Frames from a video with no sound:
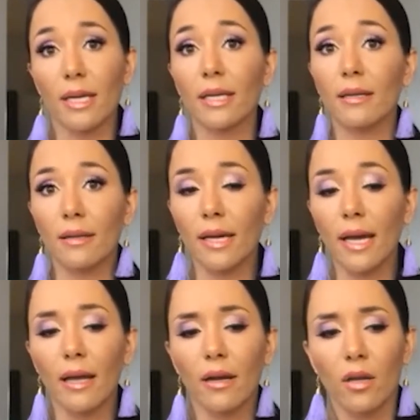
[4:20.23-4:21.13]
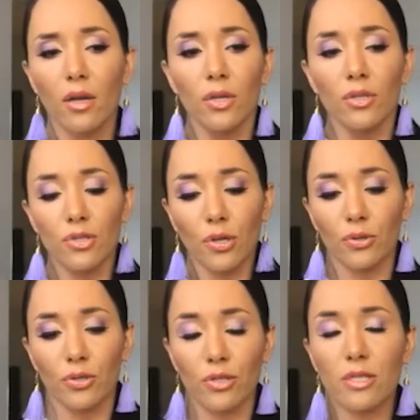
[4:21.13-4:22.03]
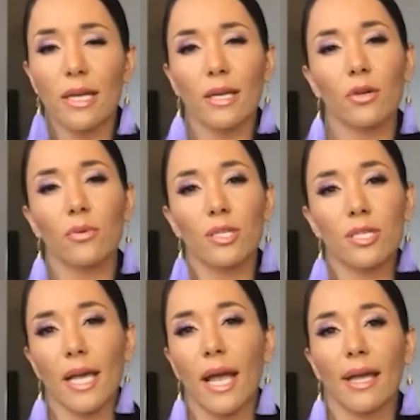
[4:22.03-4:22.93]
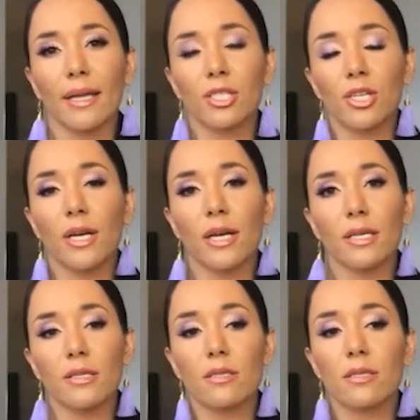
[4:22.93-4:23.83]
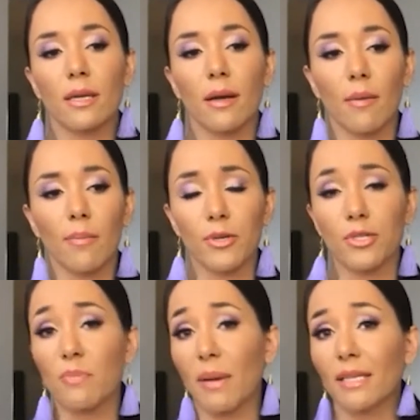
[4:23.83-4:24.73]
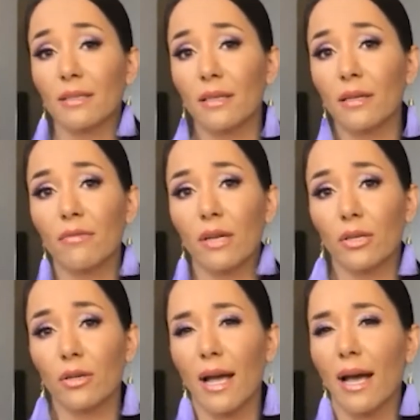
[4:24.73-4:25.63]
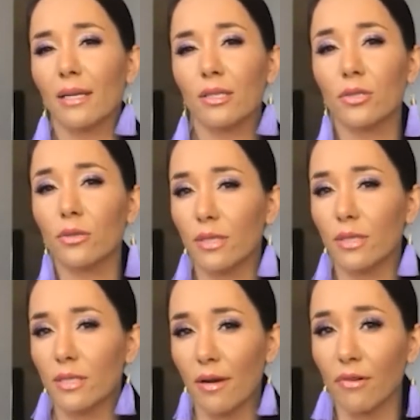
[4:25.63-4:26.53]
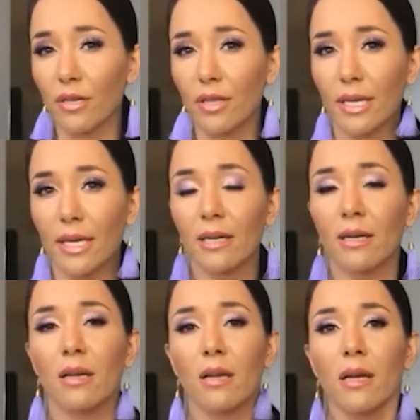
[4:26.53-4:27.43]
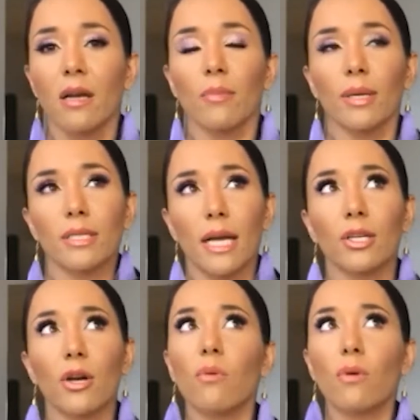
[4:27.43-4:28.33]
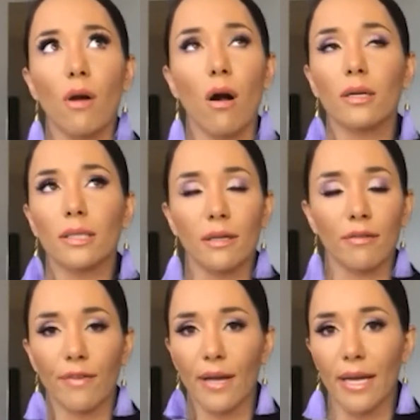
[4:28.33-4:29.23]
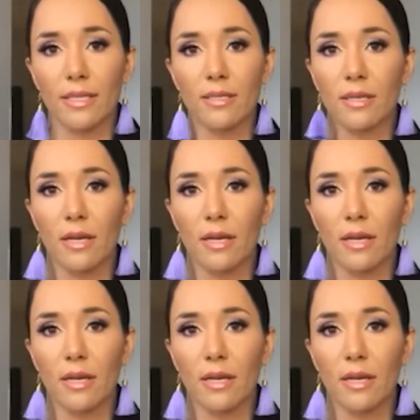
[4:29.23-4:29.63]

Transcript: didn't get. So just like you were saying, Dia, it's perspective, and your attitude is everything, because I know we're all gonna face